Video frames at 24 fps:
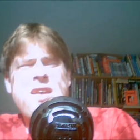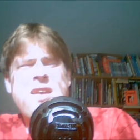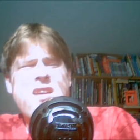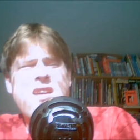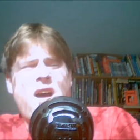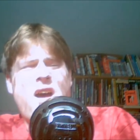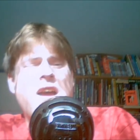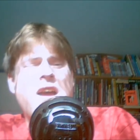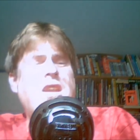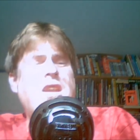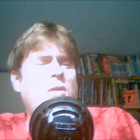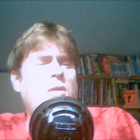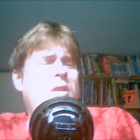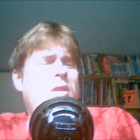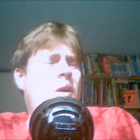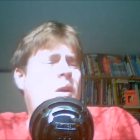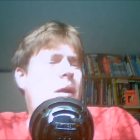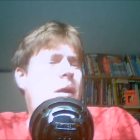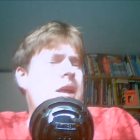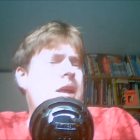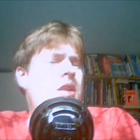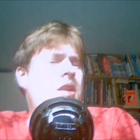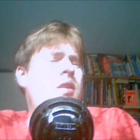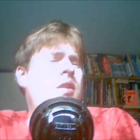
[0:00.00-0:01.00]
I don't
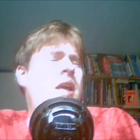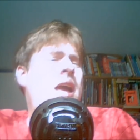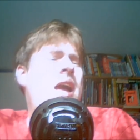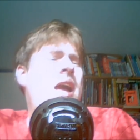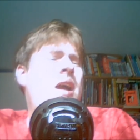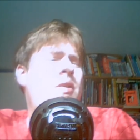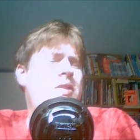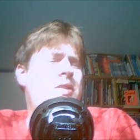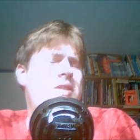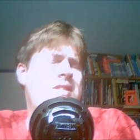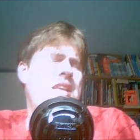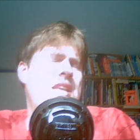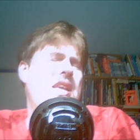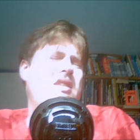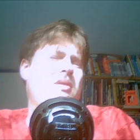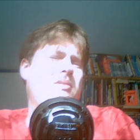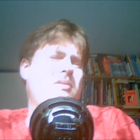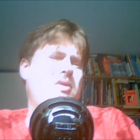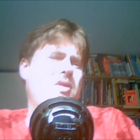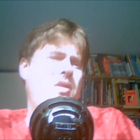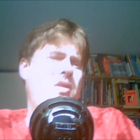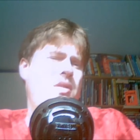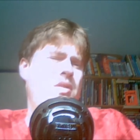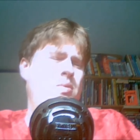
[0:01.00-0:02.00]
know how the setup's
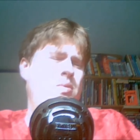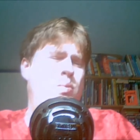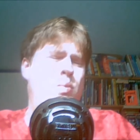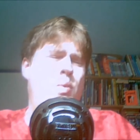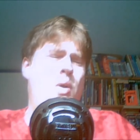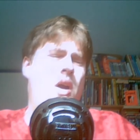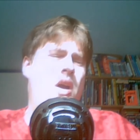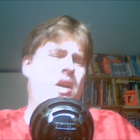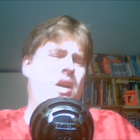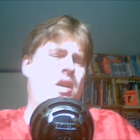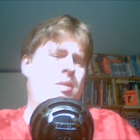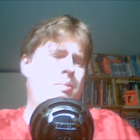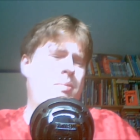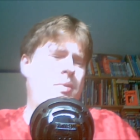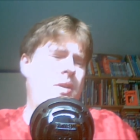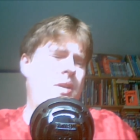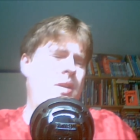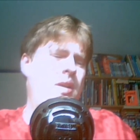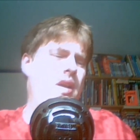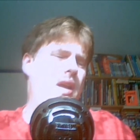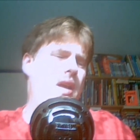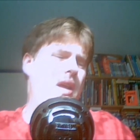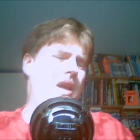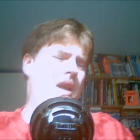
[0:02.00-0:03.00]
going to work, but
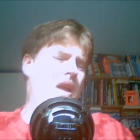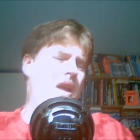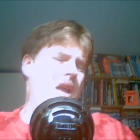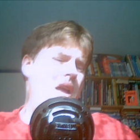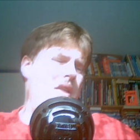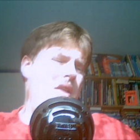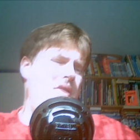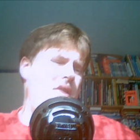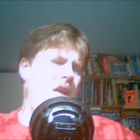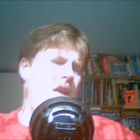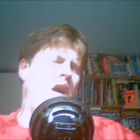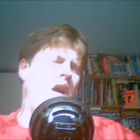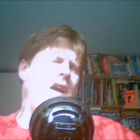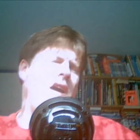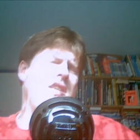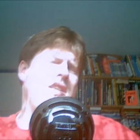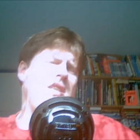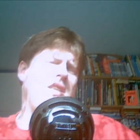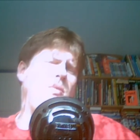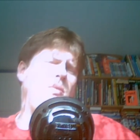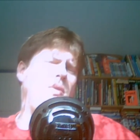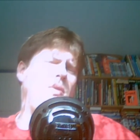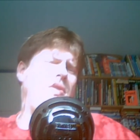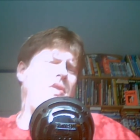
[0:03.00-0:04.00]
the
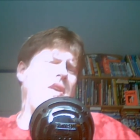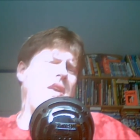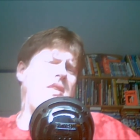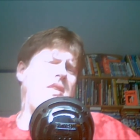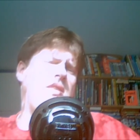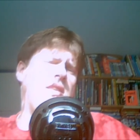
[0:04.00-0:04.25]
idea with this is